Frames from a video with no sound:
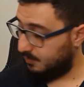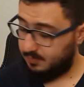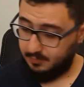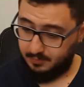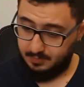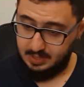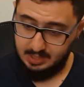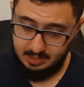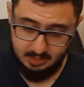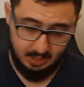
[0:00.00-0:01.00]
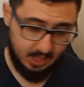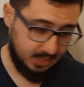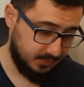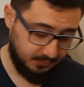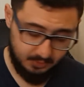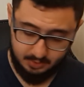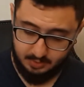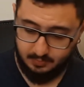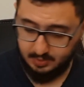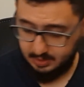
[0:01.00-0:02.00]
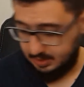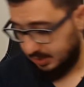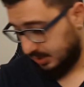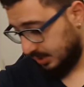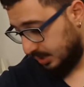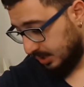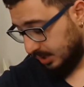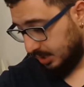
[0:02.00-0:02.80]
from these guys first, the ones that they